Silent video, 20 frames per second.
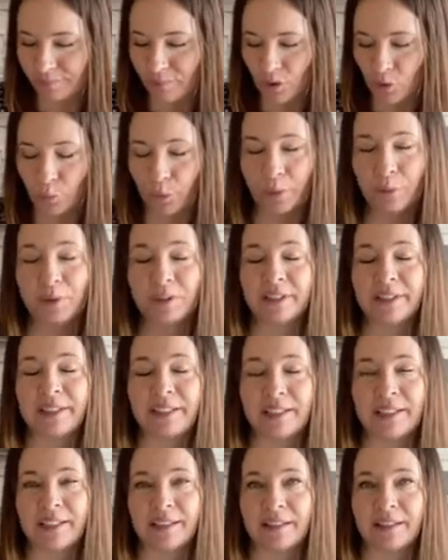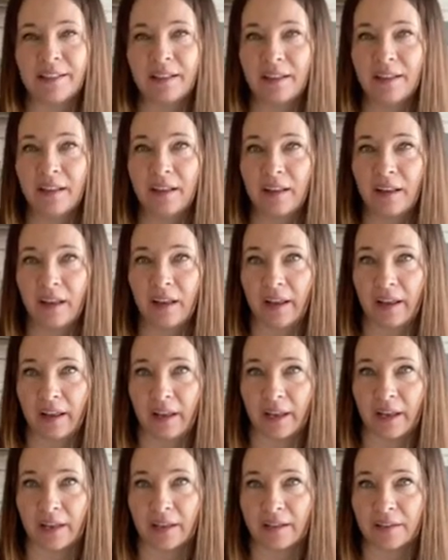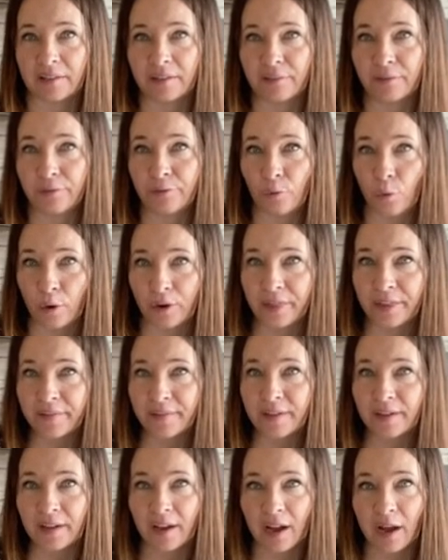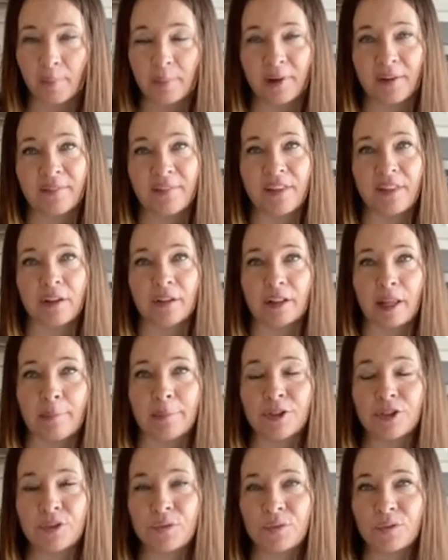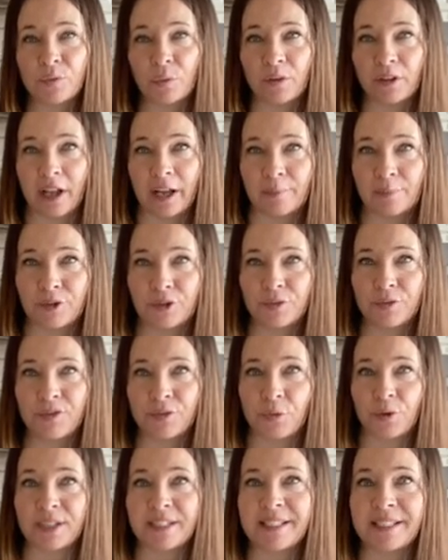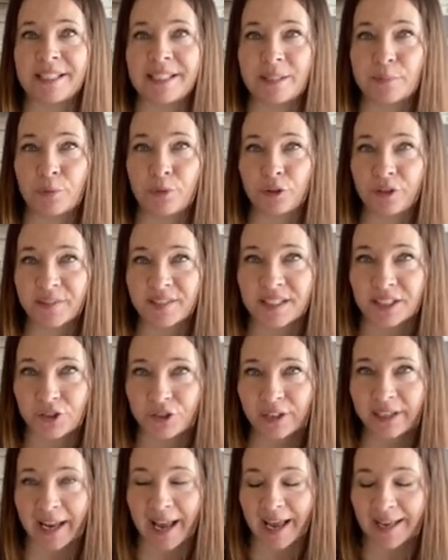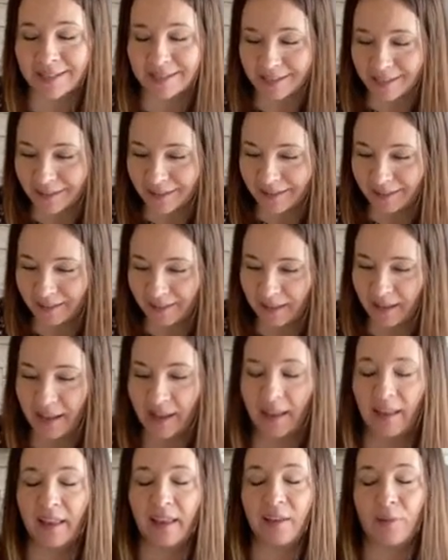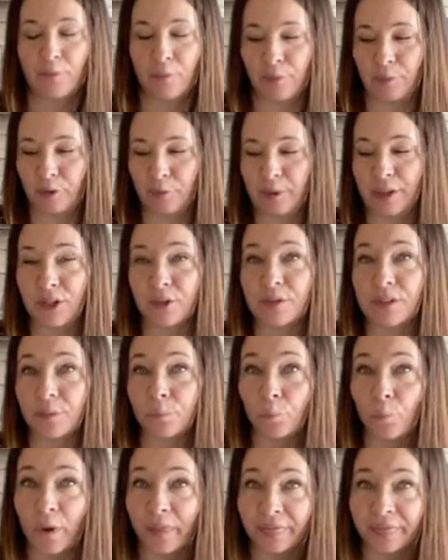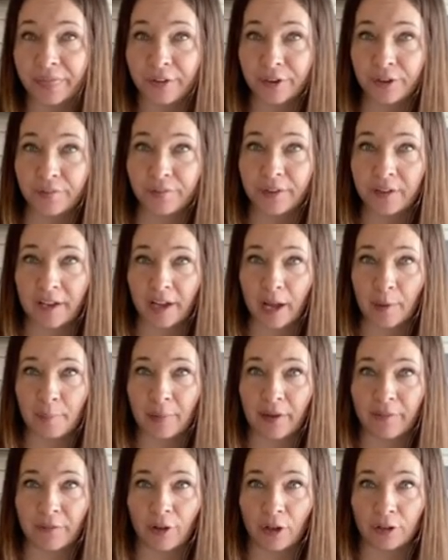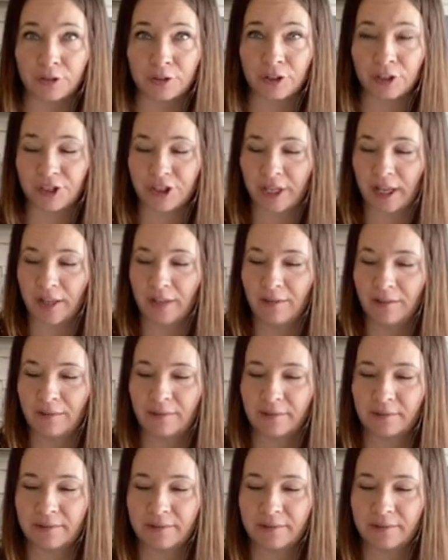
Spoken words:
We will need a 1/4 of a cup of either lemon juice or lime juice or a teaspoon of citric acid. We will be using 1/3 of a cup of ultra gel,